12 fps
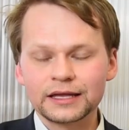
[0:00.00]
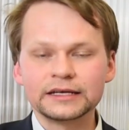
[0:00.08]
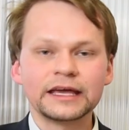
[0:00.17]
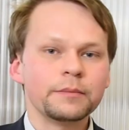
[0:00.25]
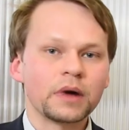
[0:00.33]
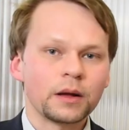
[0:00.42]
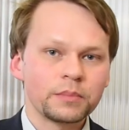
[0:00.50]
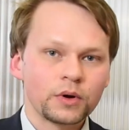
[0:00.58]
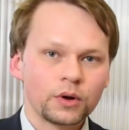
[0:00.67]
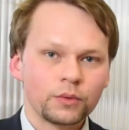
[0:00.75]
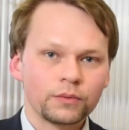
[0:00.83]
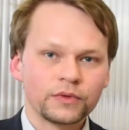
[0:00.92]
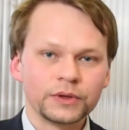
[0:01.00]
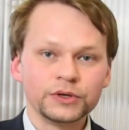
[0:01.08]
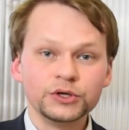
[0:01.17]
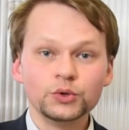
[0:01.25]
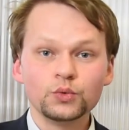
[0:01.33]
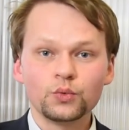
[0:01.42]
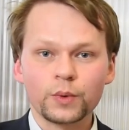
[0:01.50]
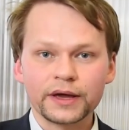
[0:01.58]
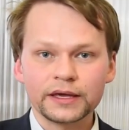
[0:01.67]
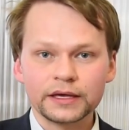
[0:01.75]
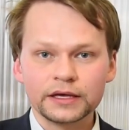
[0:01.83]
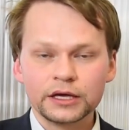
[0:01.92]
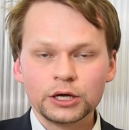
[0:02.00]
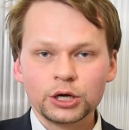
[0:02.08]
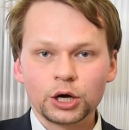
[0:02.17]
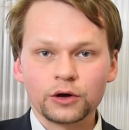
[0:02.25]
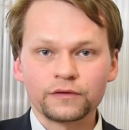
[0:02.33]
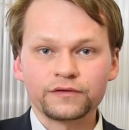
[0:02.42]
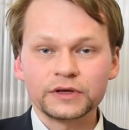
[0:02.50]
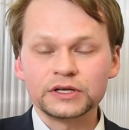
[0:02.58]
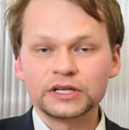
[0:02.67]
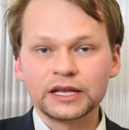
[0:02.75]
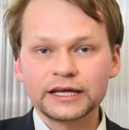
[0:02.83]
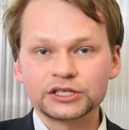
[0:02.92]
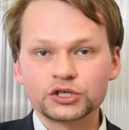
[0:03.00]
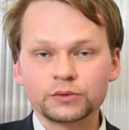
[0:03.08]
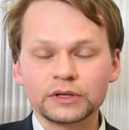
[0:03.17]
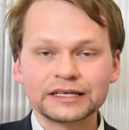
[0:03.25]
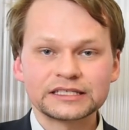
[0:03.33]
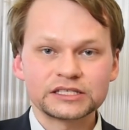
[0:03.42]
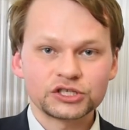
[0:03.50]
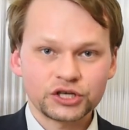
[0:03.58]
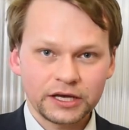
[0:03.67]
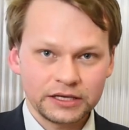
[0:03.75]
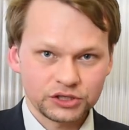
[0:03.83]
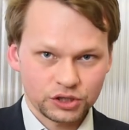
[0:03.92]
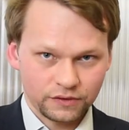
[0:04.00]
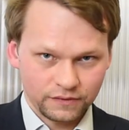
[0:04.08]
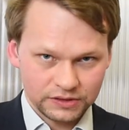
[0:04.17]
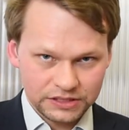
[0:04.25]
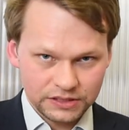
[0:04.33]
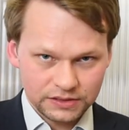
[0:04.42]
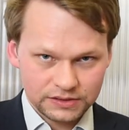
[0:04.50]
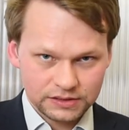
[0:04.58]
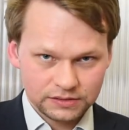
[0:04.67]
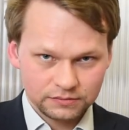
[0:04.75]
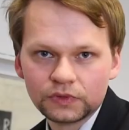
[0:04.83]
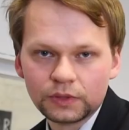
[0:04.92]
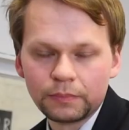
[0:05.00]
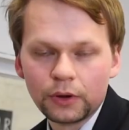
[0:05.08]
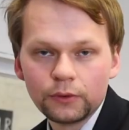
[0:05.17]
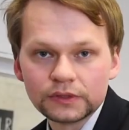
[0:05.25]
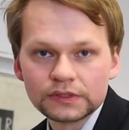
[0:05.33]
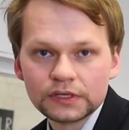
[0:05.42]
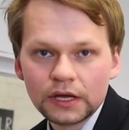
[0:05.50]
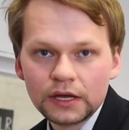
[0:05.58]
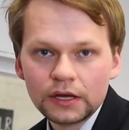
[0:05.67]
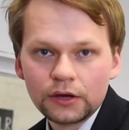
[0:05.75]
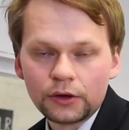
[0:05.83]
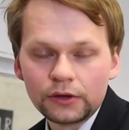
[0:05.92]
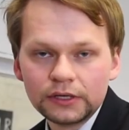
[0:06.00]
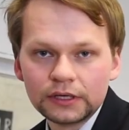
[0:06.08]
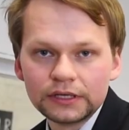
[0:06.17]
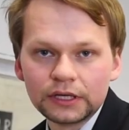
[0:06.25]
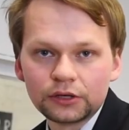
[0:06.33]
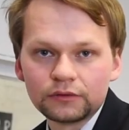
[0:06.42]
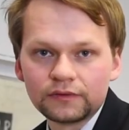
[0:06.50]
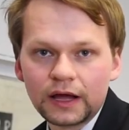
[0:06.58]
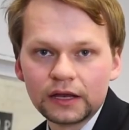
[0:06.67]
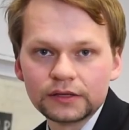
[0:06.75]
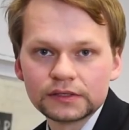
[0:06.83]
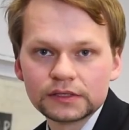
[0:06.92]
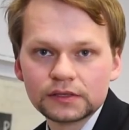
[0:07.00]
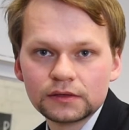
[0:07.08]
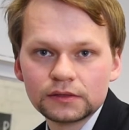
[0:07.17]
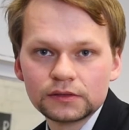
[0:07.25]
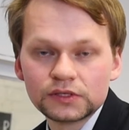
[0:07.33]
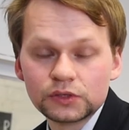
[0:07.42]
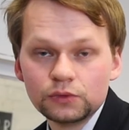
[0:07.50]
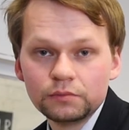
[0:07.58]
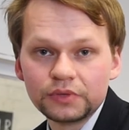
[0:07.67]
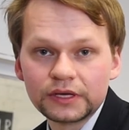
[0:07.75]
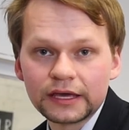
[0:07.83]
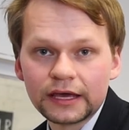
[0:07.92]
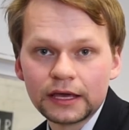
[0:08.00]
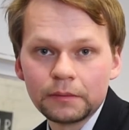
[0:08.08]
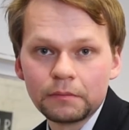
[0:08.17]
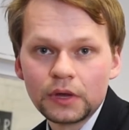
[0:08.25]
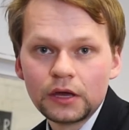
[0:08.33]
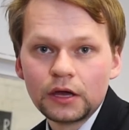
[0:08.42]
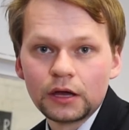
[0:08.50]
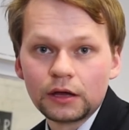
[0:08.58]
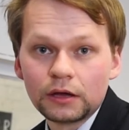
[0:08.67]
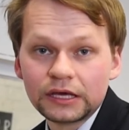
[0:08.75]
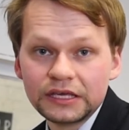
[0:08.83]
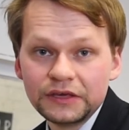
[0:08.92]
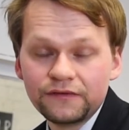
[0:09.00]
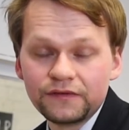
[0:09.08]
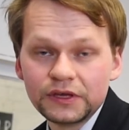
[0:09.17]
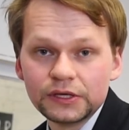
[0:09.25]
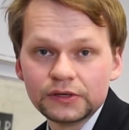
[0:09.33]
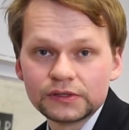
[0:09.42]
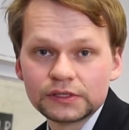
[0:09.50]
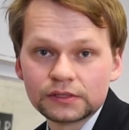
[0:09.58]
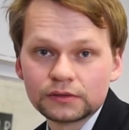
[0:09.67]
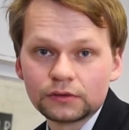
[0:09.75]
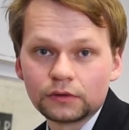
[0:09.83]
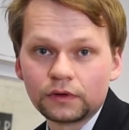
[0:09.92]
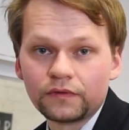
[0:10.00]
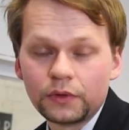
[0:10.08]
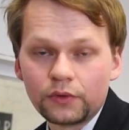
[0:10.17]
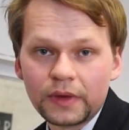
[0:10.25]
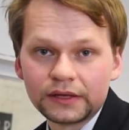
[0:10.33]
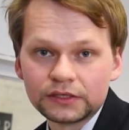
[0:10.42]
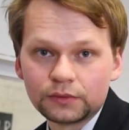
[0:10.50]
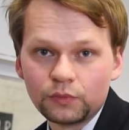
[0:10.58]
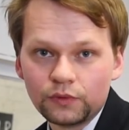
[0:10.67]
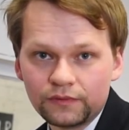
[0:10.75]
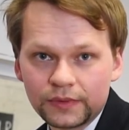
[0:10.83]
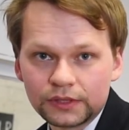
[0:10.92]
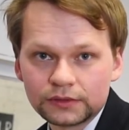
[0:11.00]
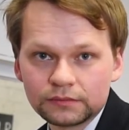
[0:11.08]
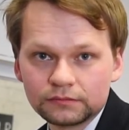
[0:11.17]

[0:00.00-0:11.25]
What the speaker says: and came up with a new way of intellectual exchange of ideas. The poets, Hölderlin and Novalis, soon became key figures of the Romantic movement.